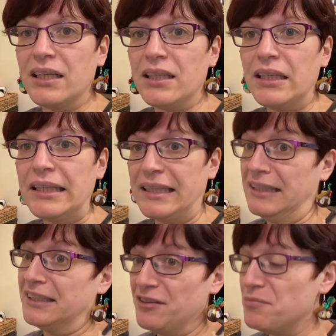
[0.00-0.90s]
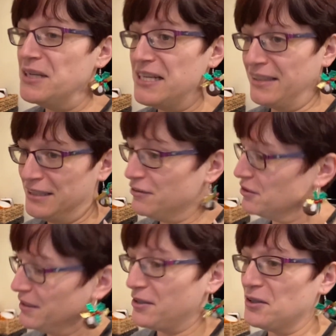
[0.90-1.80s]
it gives me a chance if
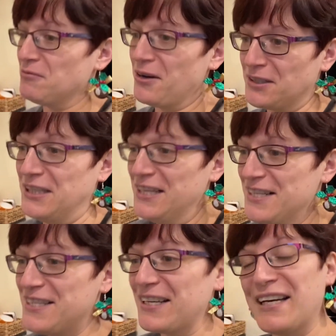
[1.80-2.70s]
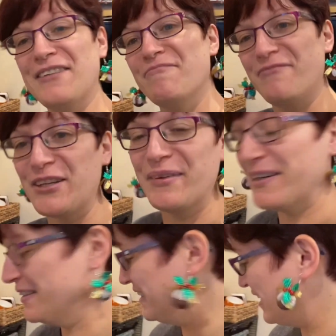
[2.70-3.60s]
something goes wrong to kind of film it
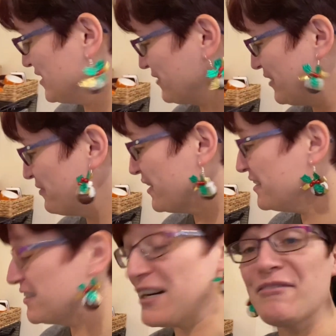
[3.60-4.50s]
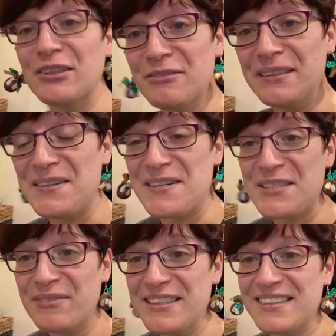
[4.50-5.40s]
on the day as well. So have a lovely
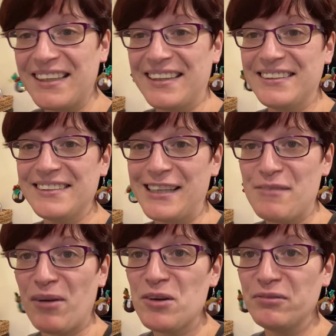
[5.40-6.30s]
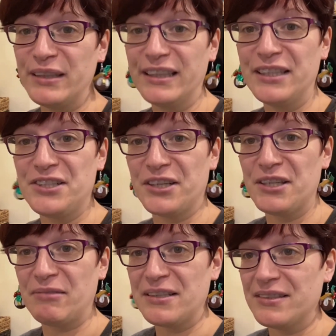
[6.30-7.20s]
Christmas, and hopefully you'll enjoy
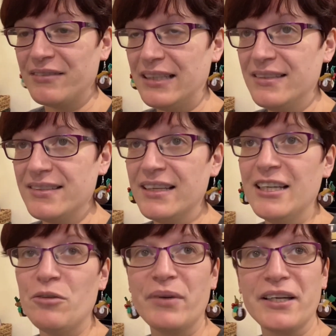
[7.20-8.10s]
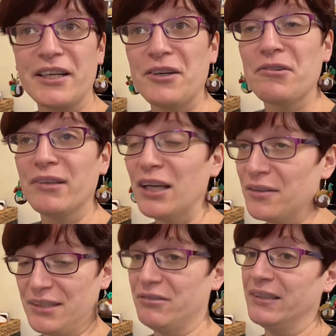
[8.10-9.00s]
the rest of these. We're going to go through a lot
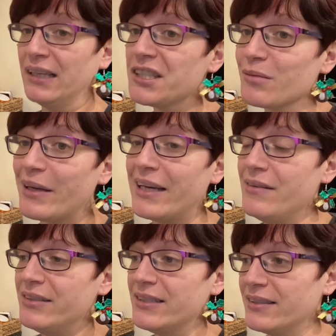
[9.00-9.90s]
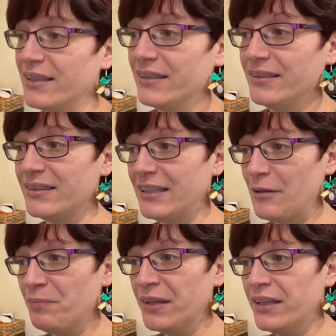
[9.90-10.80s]
of different natural behaviours,
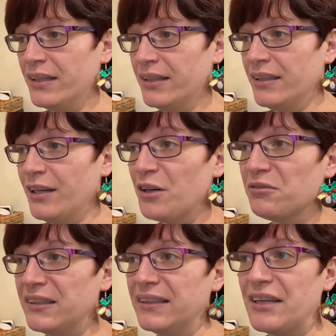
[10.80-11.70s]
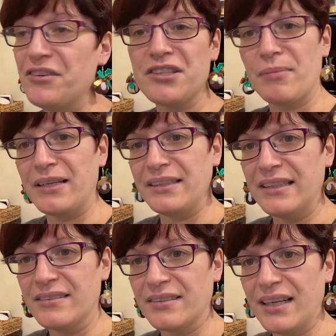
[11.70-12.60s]
and hopefully it'll give you some
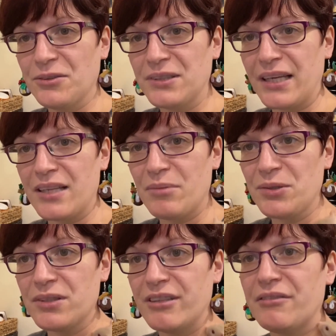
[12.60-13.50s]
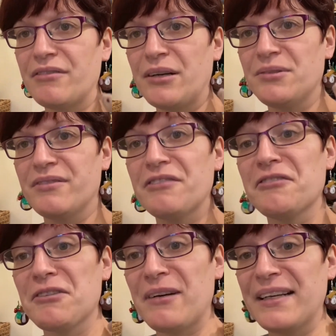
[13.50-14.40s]
ideas on how to get the most of it out of it for
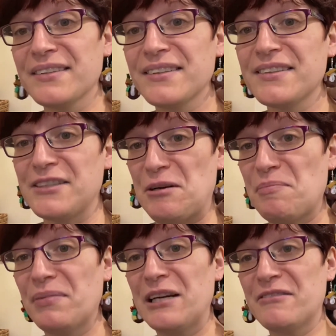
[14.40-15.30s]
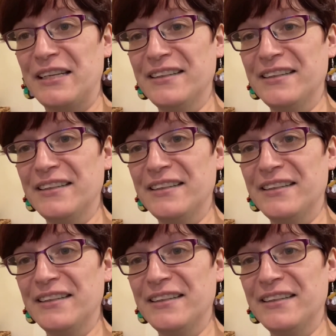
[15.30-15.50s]
the rats. So bye for now.